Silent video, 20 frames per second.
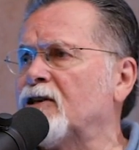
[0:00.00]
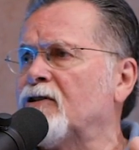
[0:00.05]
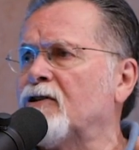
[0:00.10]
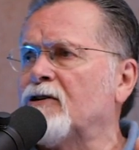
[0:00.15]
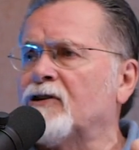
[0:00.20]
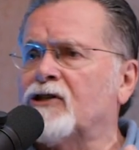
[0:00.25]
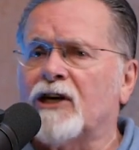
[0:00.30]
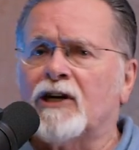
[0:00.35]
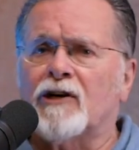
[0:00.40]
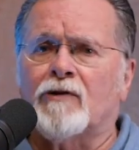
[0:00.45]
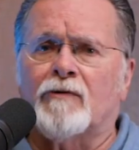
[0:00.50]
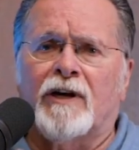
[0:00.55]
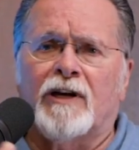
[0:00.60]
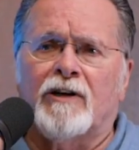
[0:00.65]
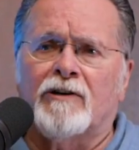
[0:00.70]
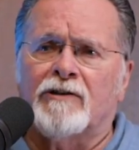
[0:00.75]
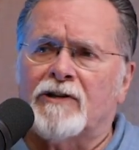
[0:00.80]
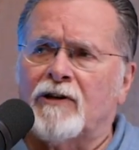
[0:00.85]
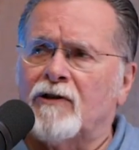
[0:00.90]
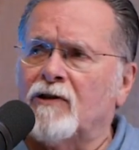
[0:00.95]
and their
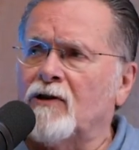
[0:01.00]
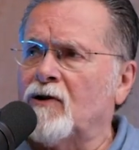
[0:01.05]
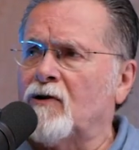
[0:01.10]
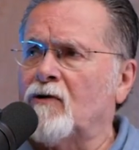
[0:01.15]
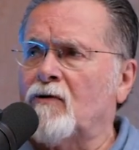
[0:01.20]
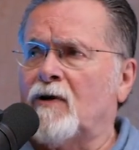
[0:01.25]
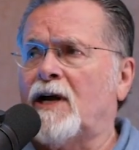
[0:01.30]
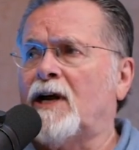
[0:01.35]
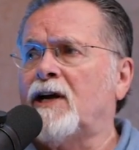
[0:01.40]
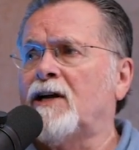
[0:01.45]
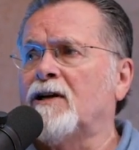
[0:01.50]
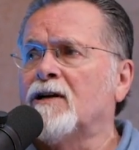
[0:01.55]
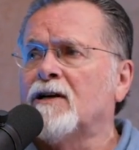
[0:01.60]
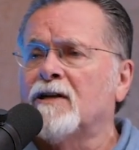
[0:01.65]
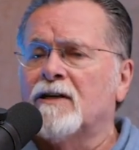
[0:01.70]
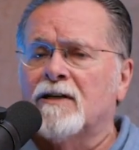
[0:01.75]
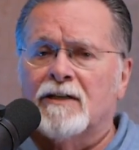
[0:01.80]
generators and their grain,